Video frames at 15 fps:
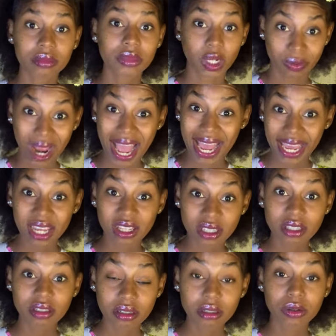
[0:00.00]

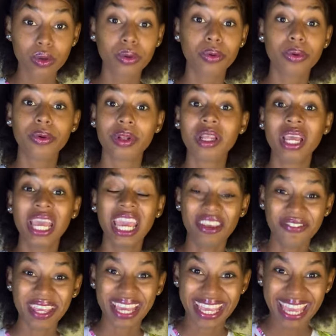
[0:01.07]
Right? Cool.
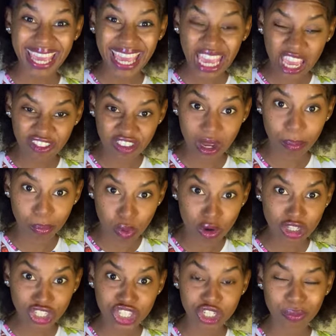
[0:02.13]
If you're gay, if you're
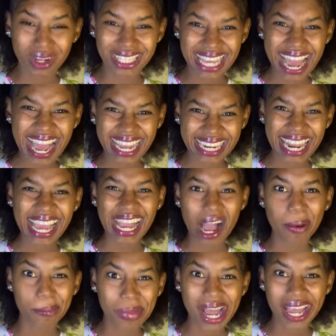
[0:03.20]
butch, but you act like
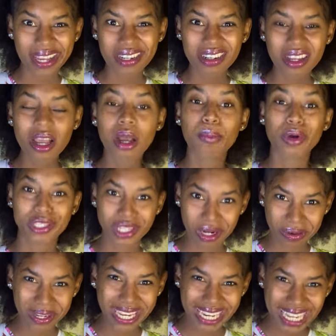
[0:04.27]
a man, but
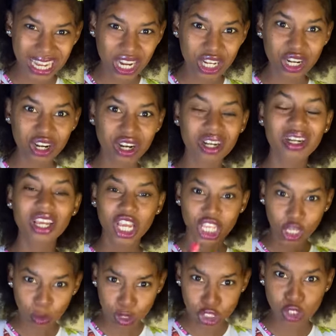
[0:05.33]
you're really a girl,
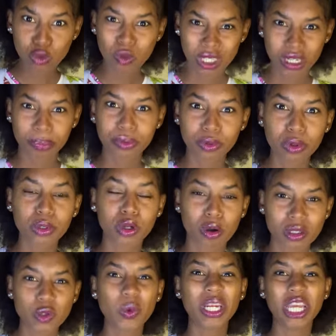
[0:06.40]
you would choose your
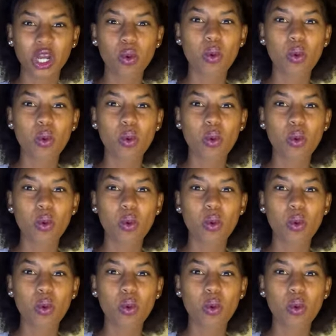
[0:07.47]
pronouns, whether you